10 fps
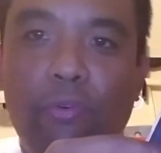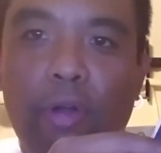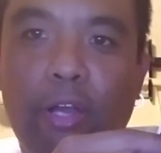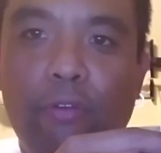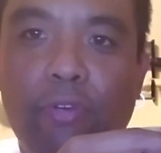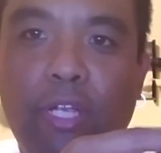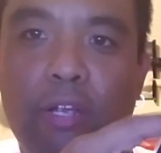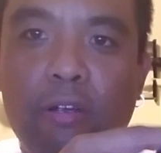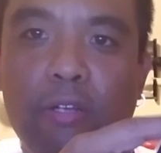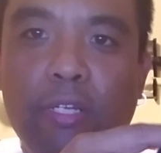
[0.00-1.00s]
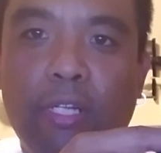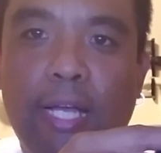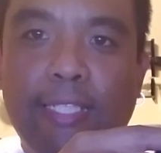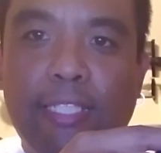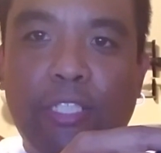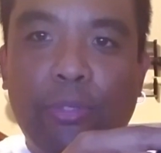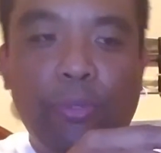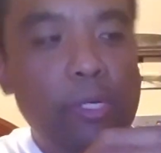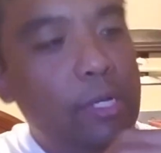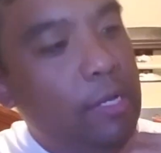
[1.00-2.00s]
right over here in the classic
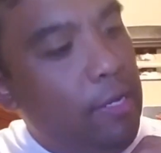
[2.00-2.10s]
suit.